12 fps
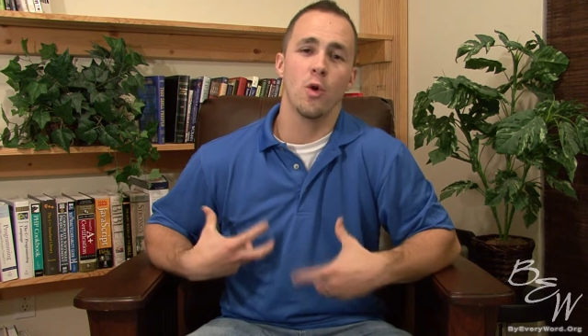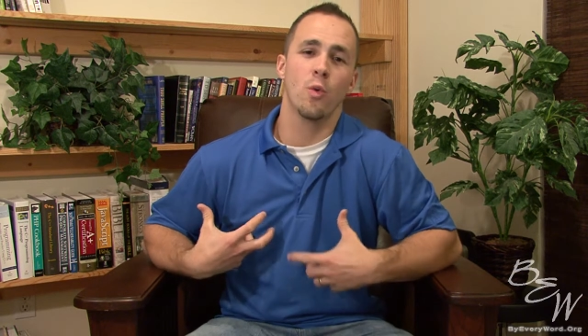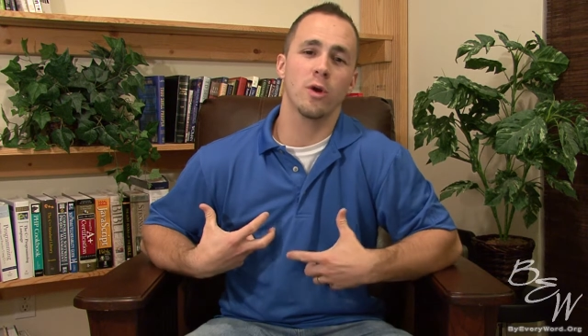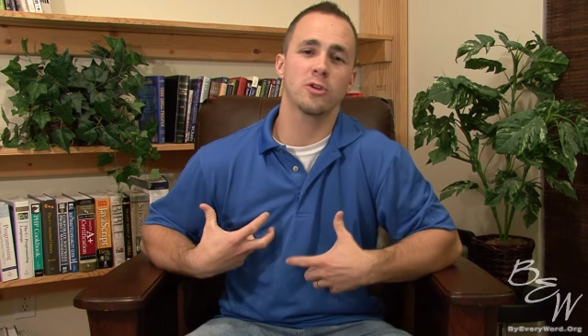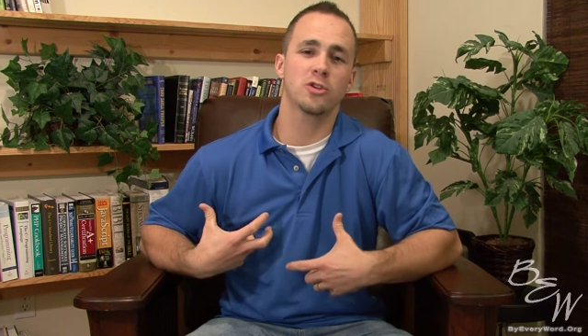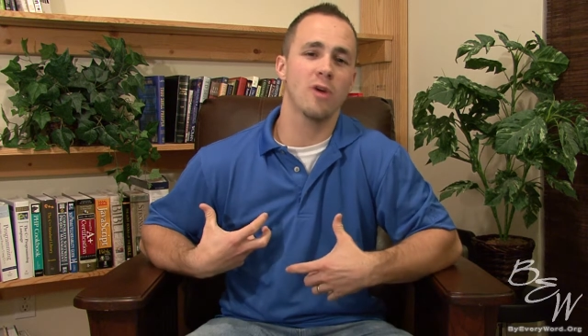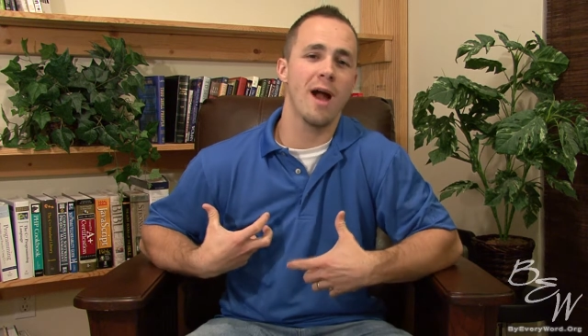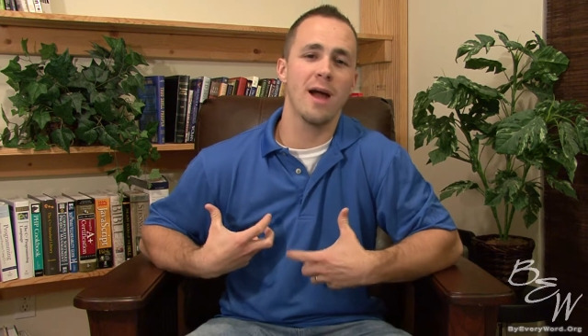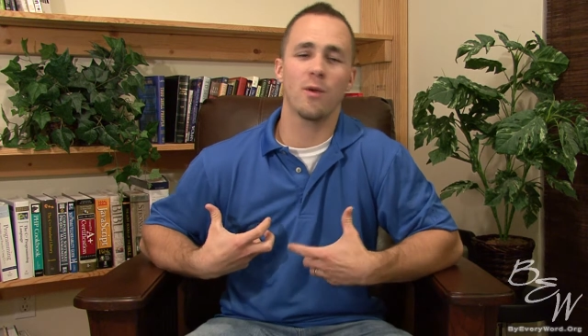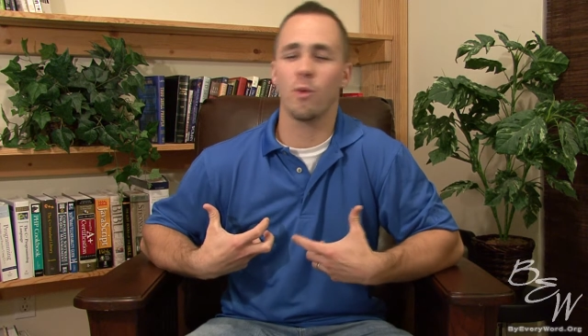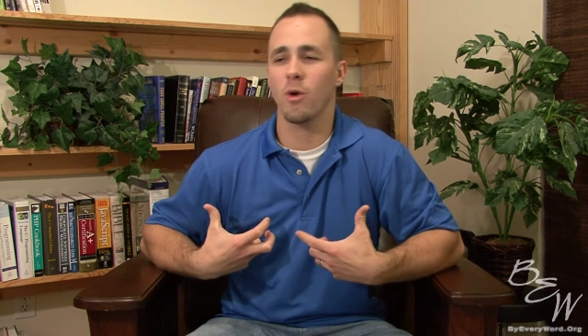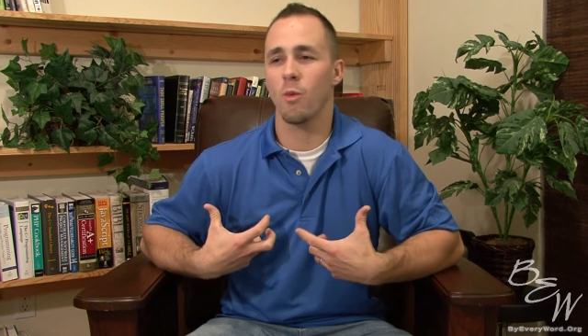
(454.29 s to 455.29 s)
we're
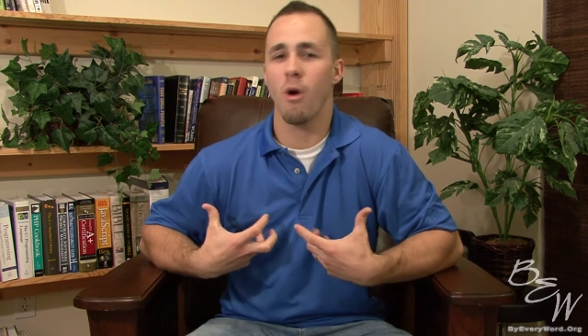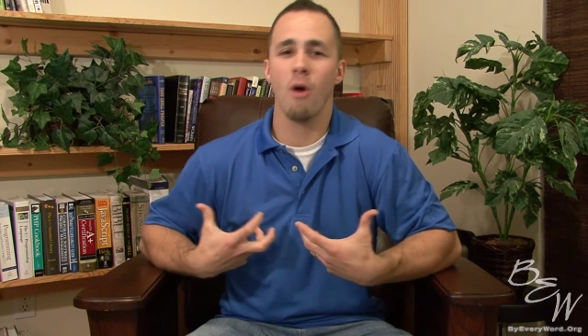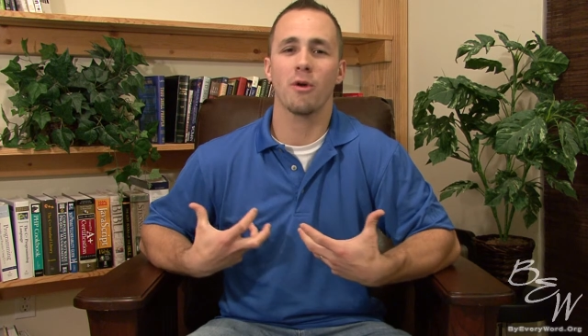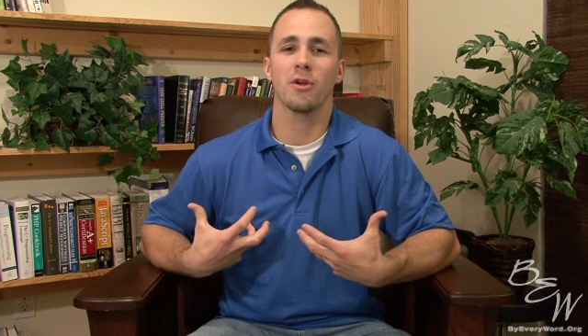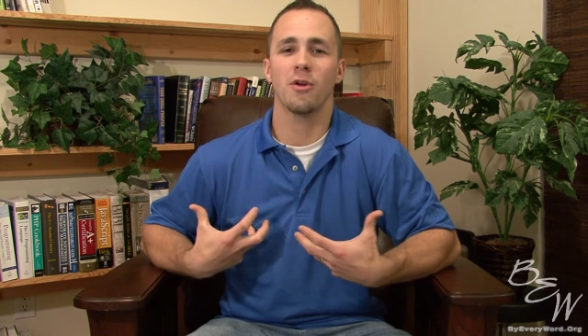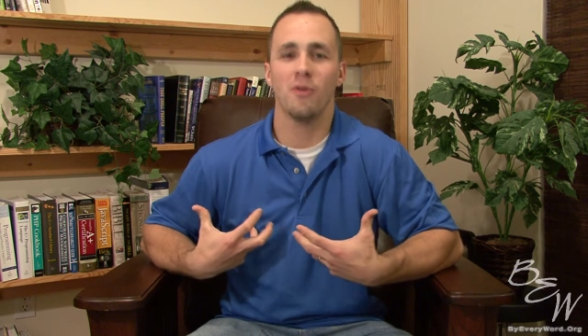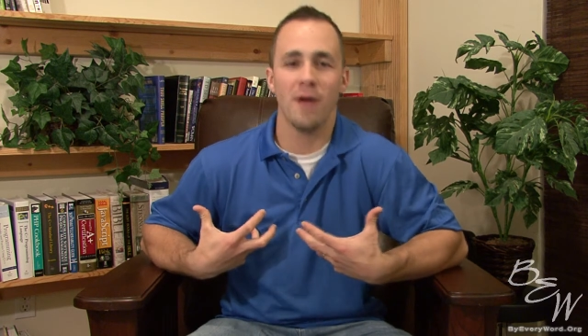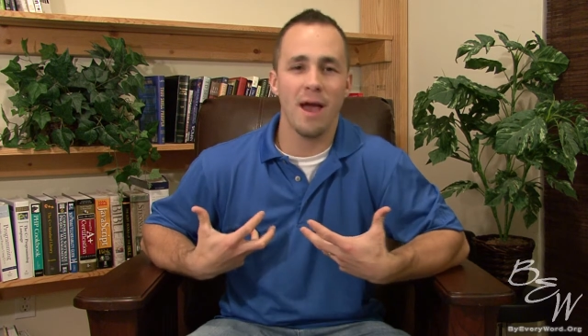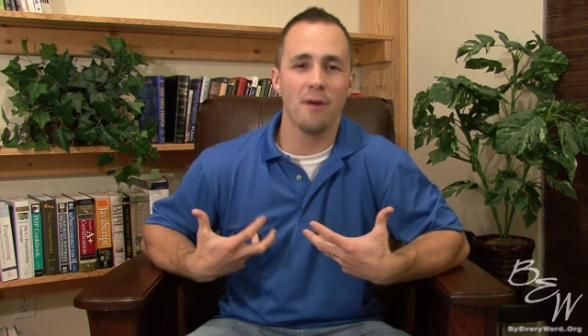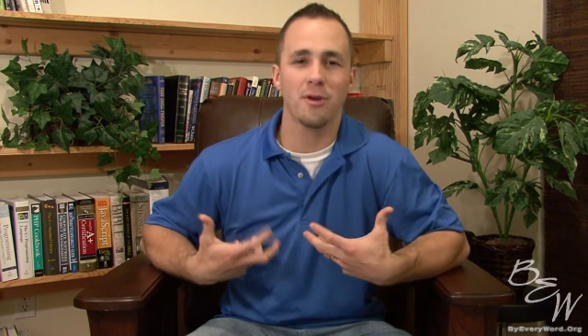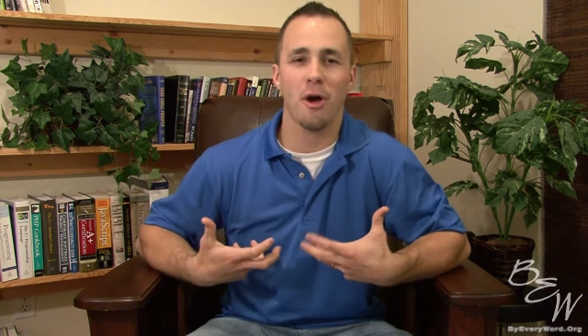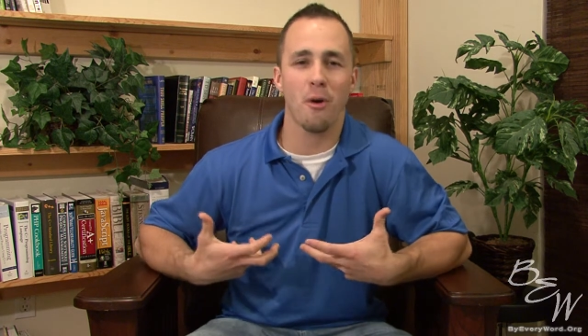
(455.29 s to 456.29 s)
trying we're walking
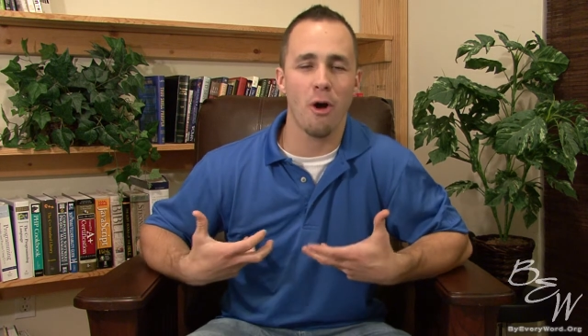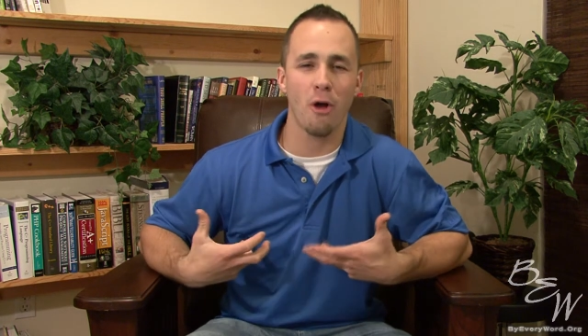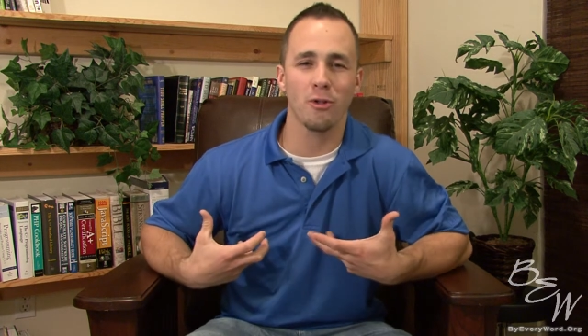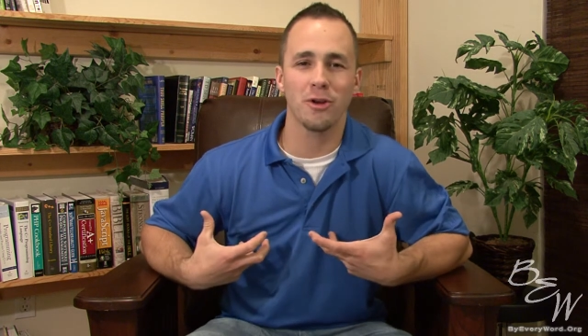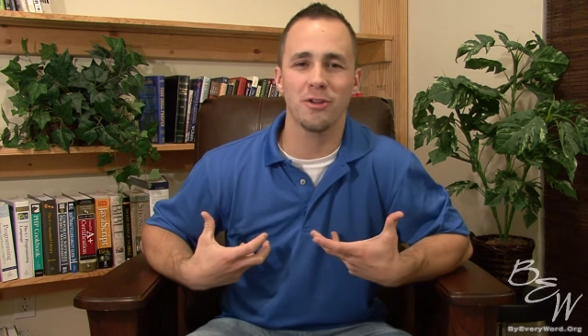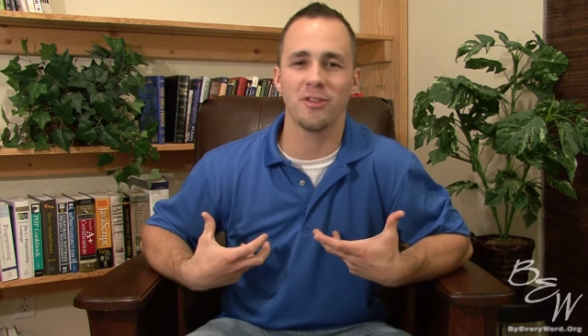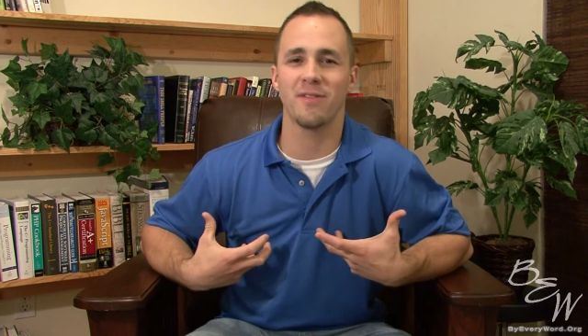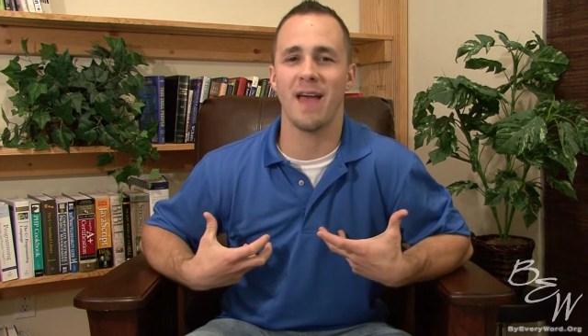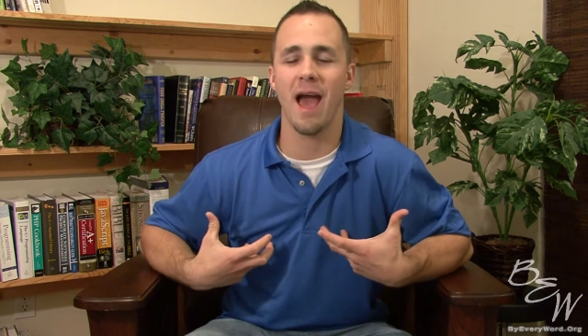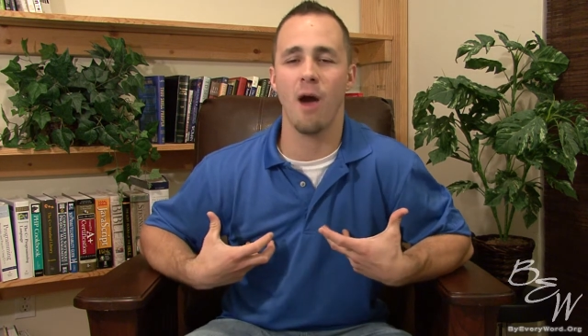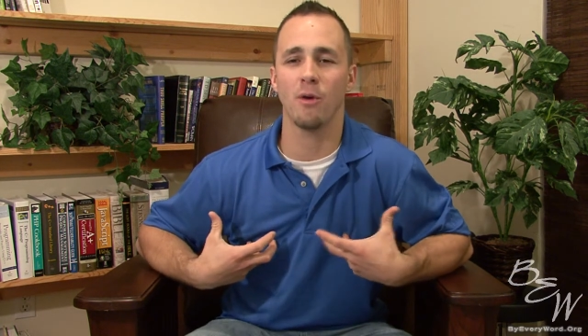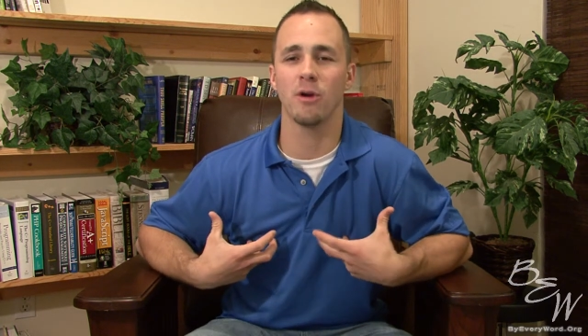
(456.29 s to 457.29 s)
around all holier than
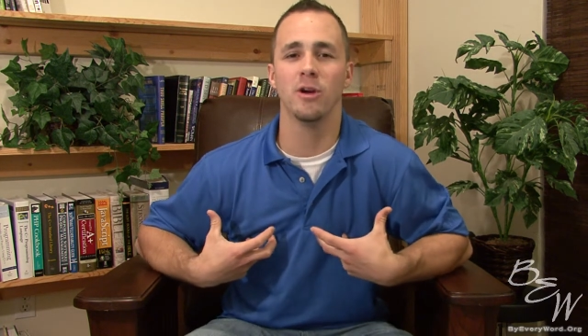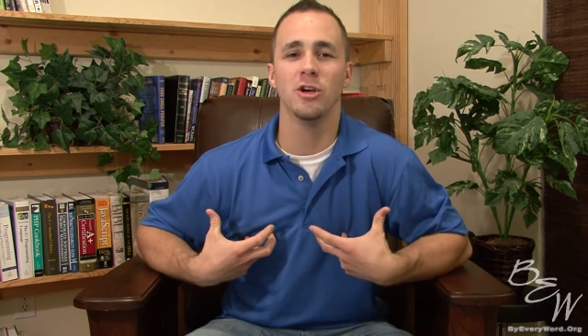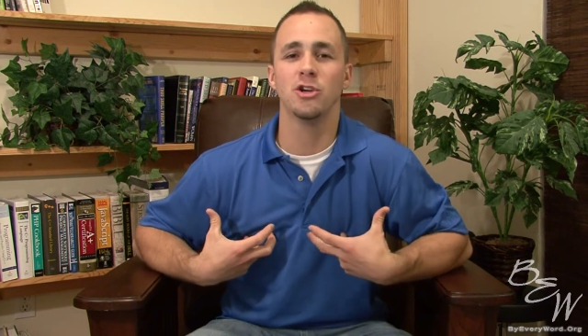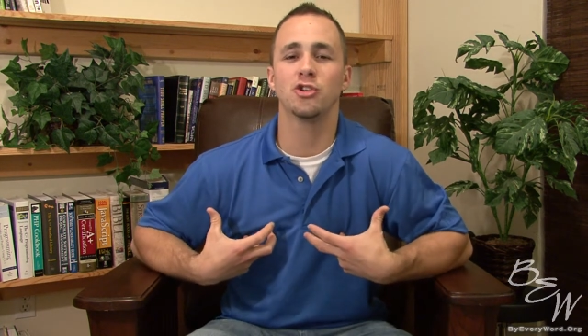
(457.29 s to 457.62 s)
thou or